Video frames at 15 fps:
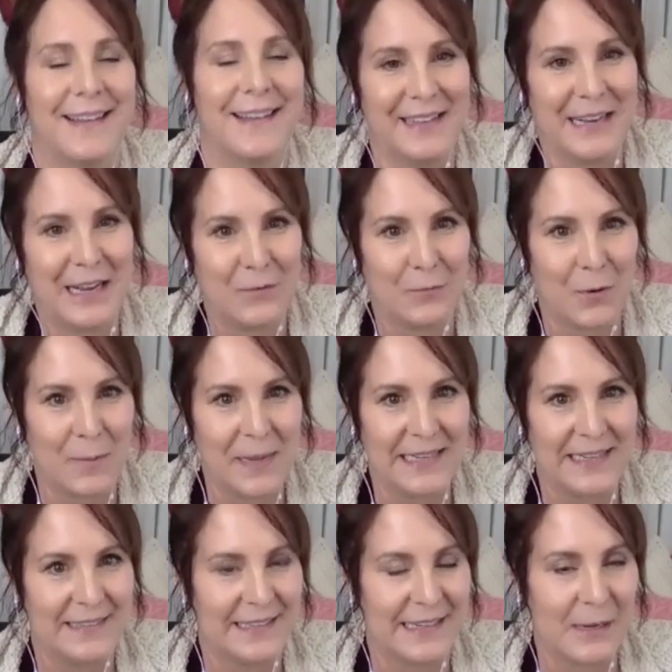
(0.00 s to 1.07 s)
Like I'd roll my
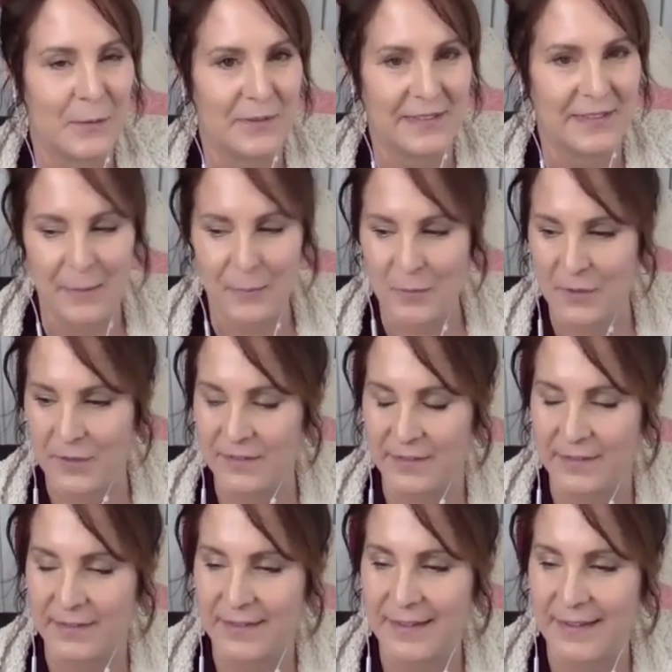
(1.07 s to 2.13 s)
eyes like I was that
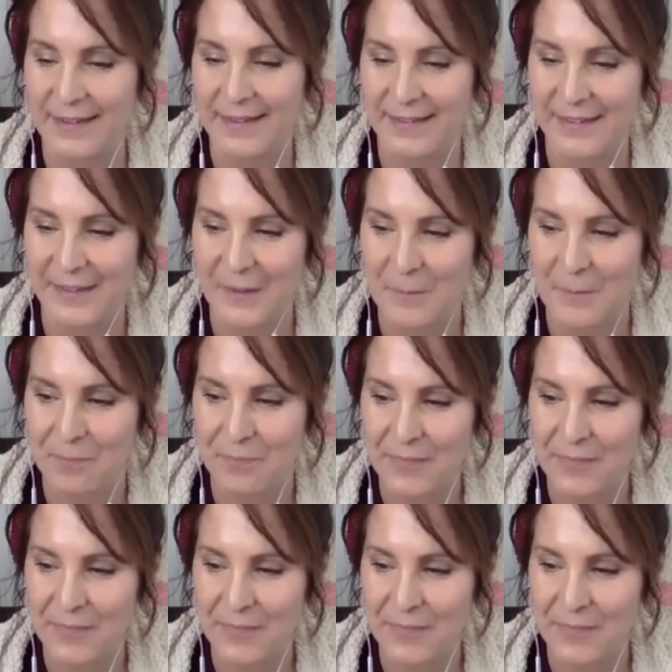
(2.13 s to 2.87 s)
person. And, I